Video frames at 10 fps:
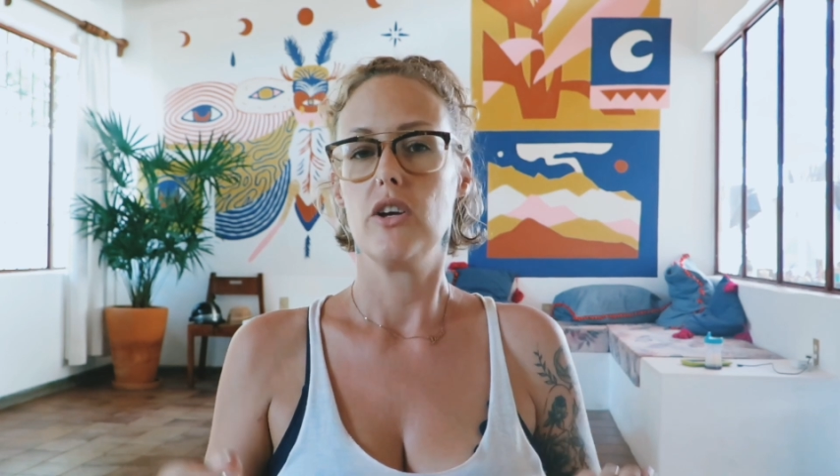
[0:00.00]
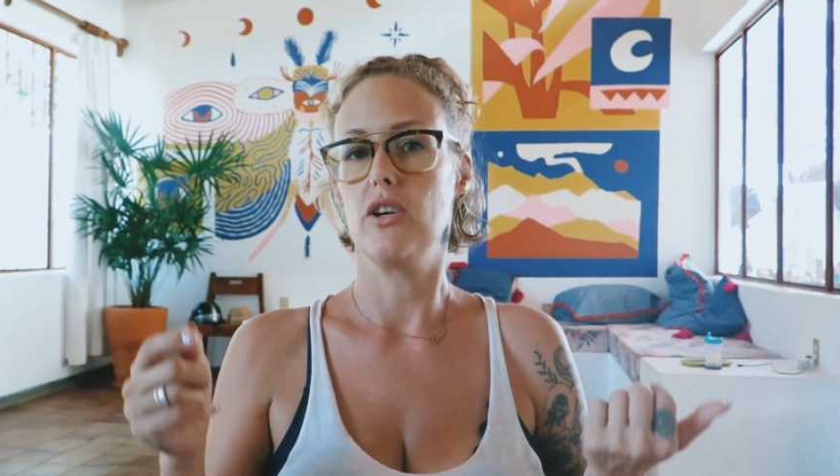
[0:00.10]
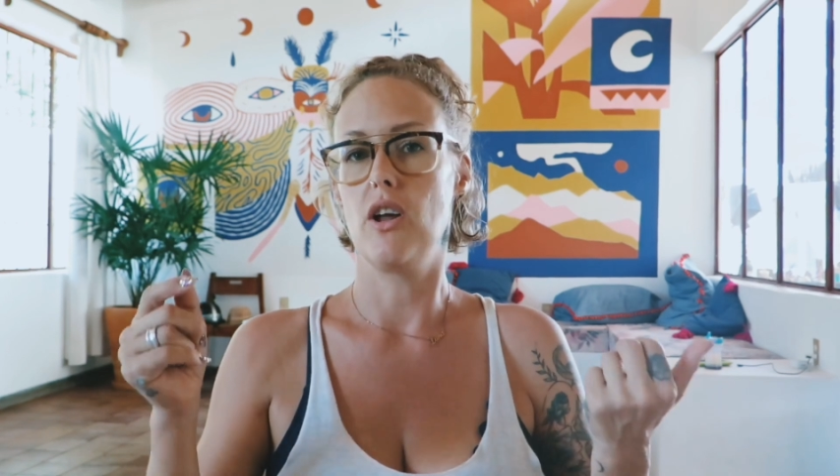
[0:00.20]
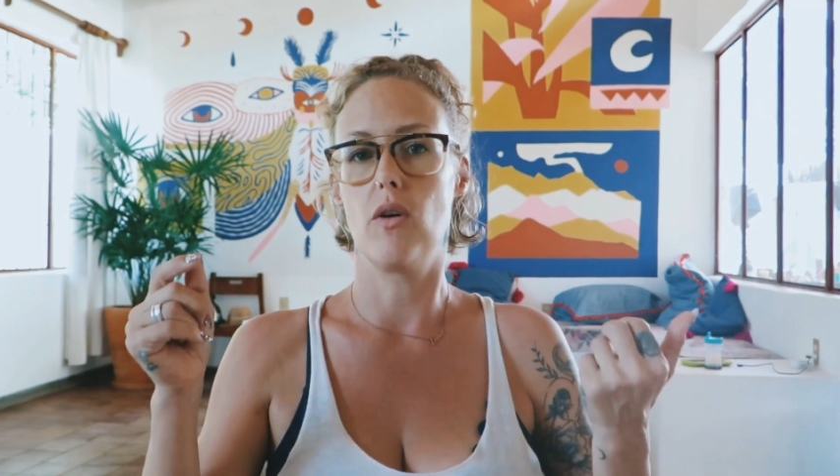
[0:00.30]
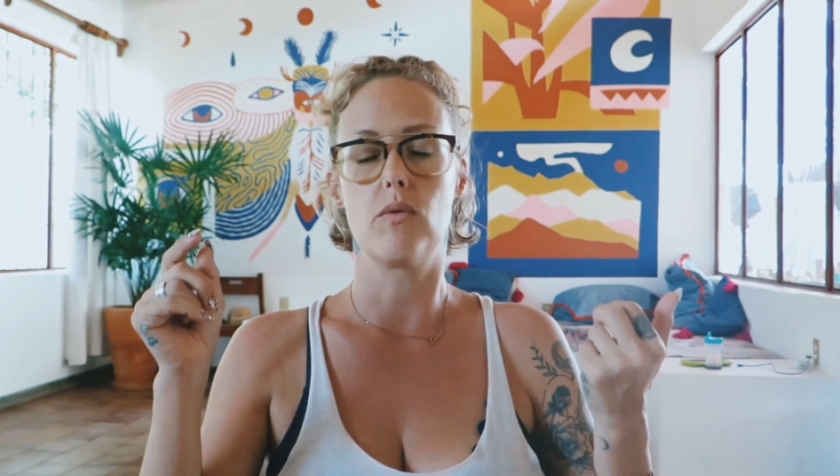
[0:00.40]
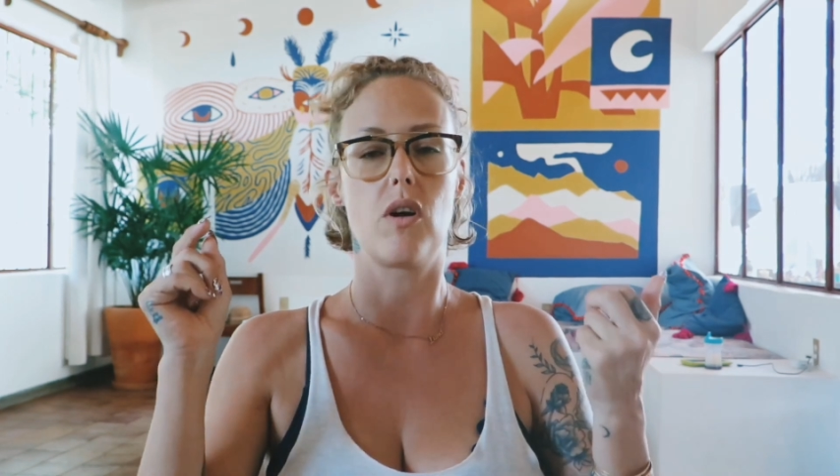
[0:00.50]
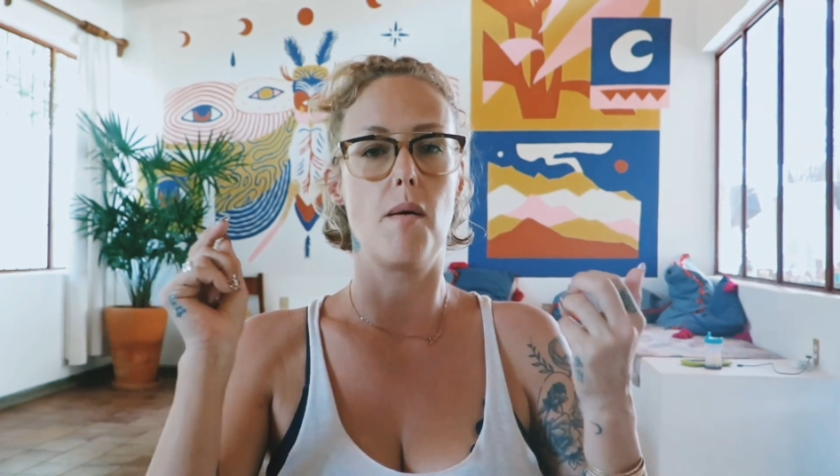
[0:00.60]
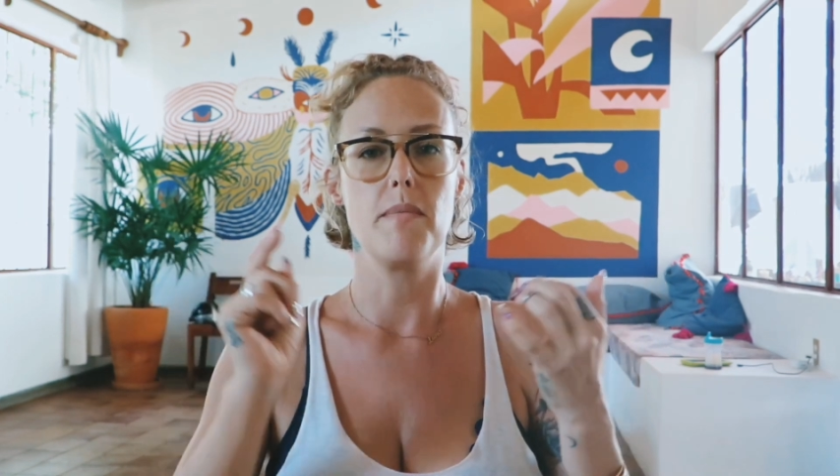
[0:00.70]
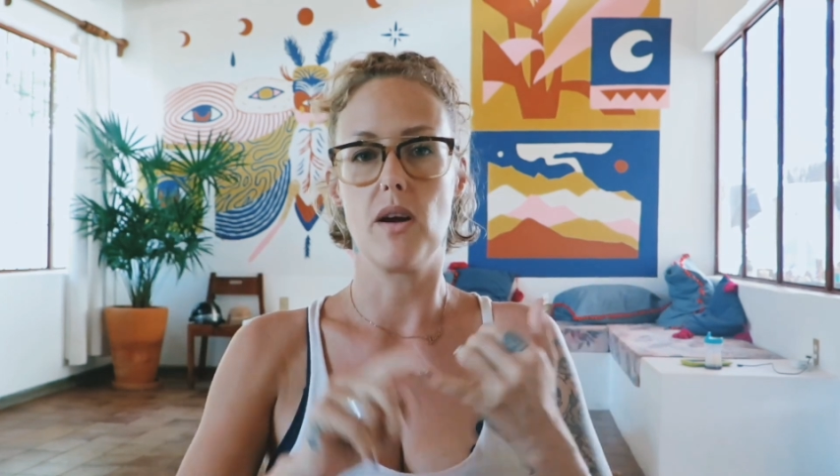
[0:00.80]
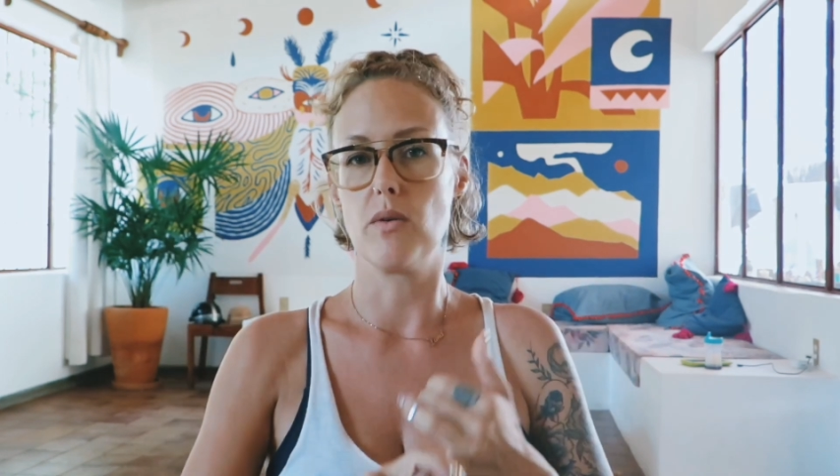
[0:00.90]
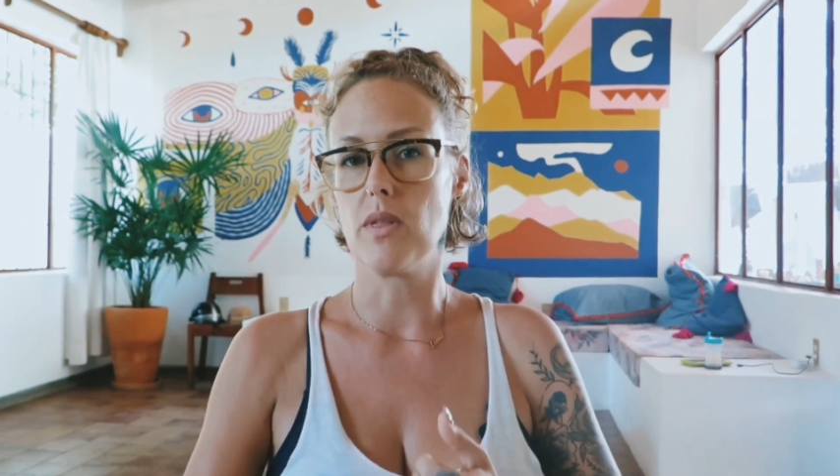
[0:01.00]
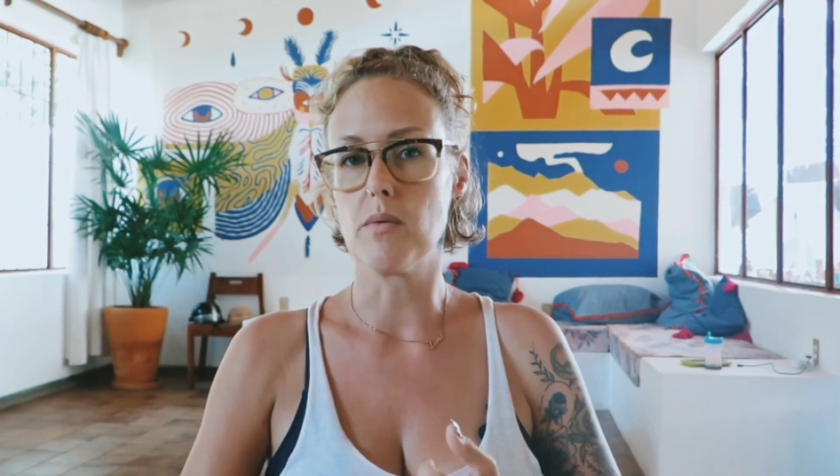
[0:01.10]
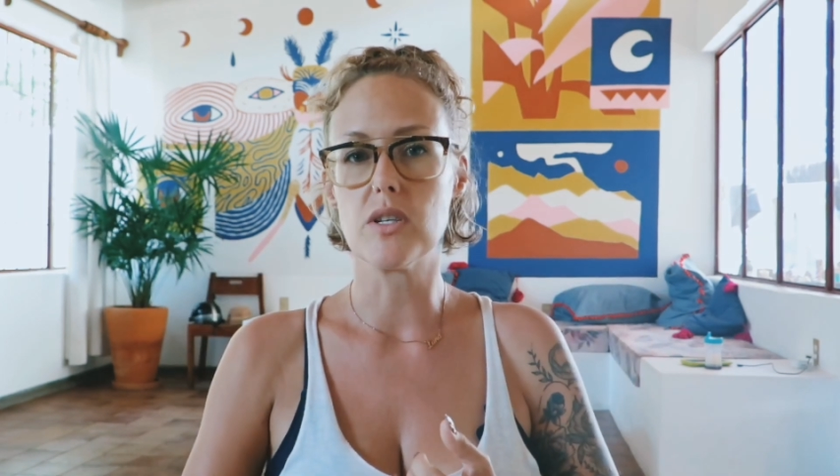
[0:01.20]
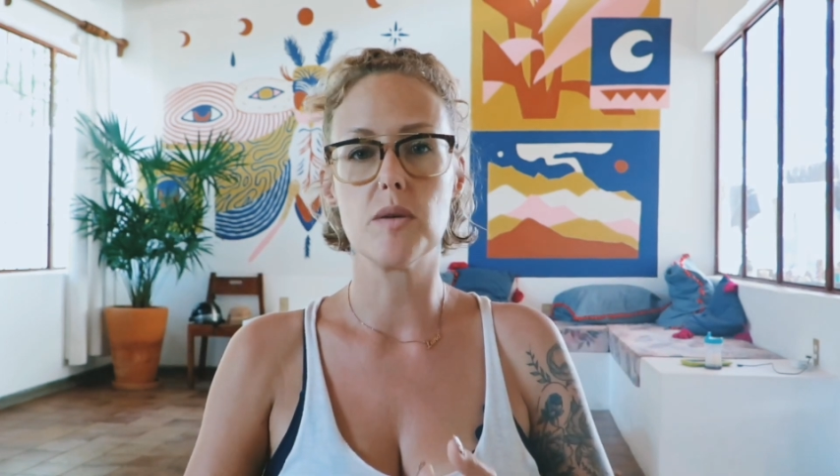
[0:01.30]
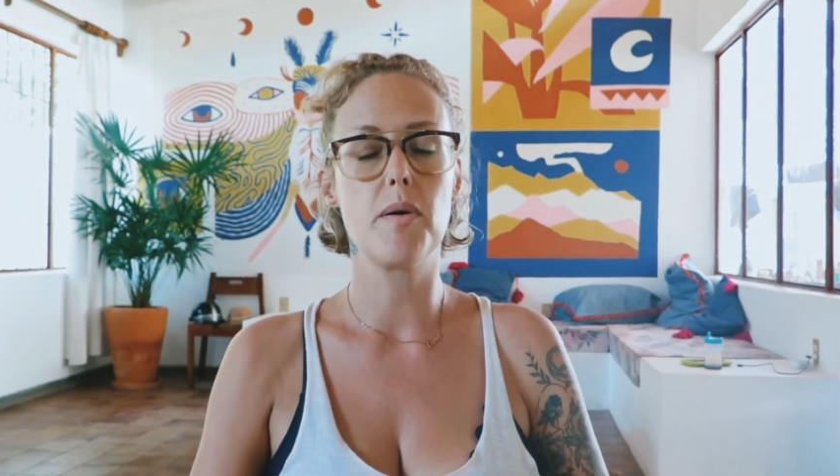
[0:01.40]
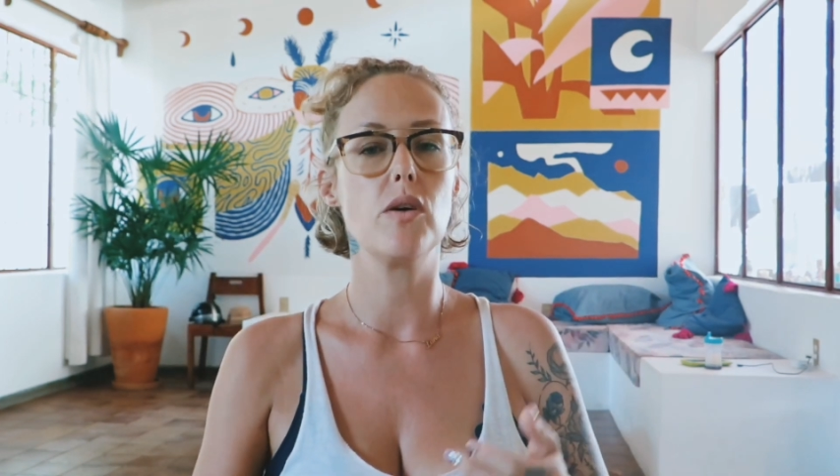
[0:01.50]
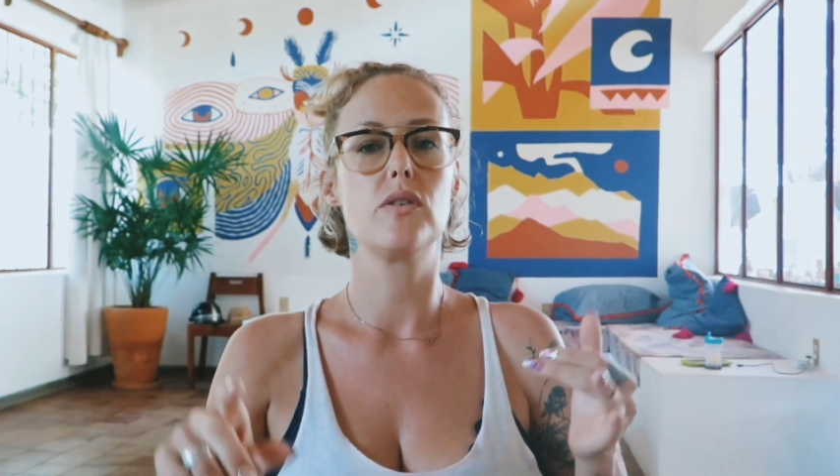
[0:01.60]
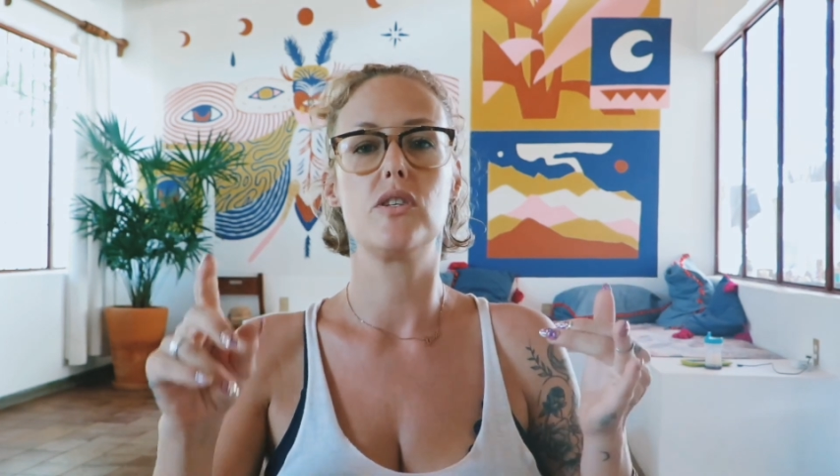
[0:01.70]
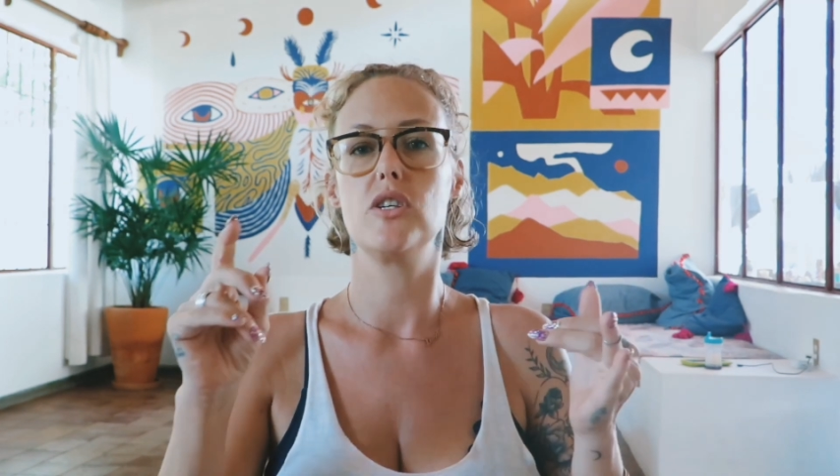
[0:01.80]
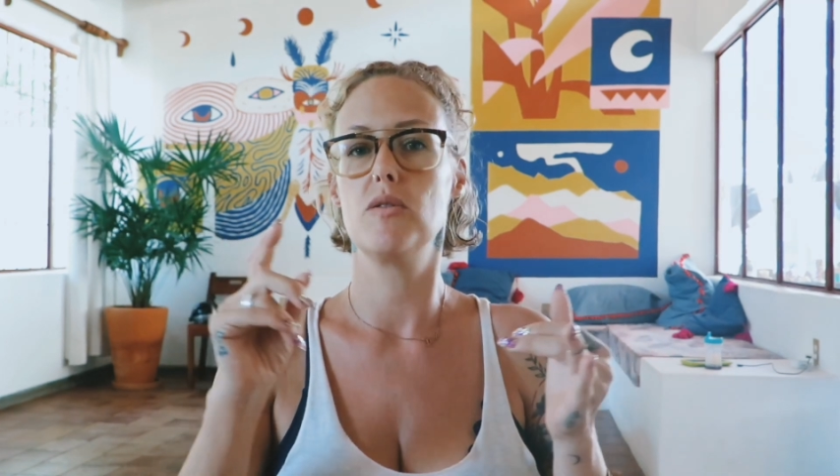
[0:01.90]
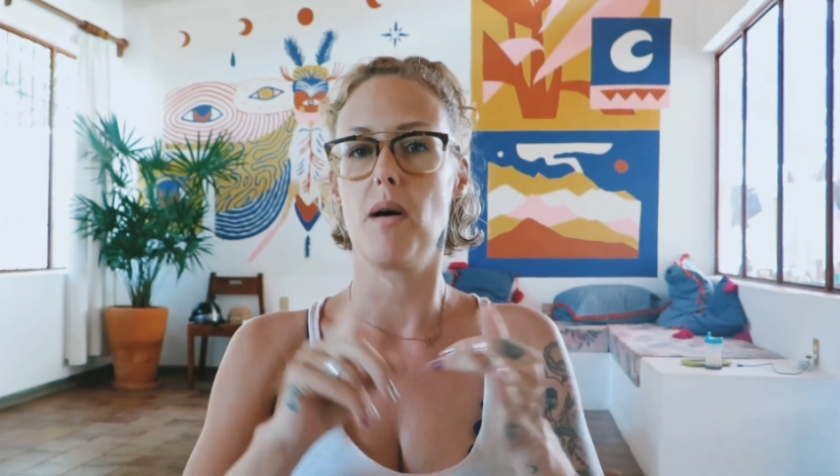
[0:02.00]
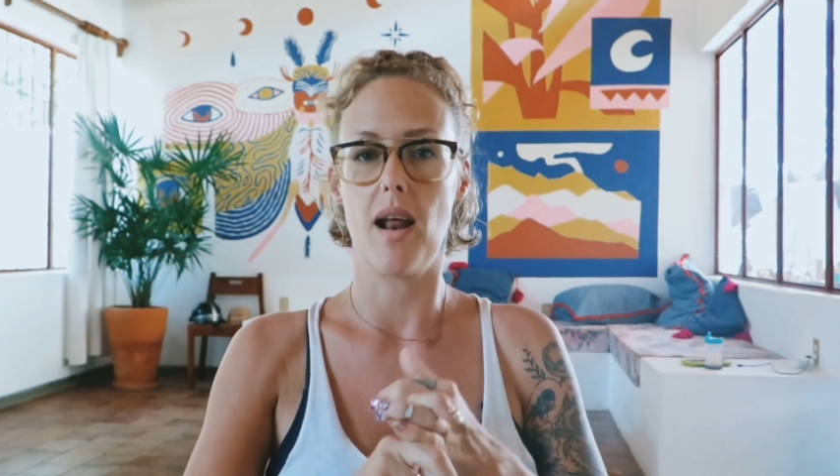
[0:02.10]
you know, got married when they were supposed to,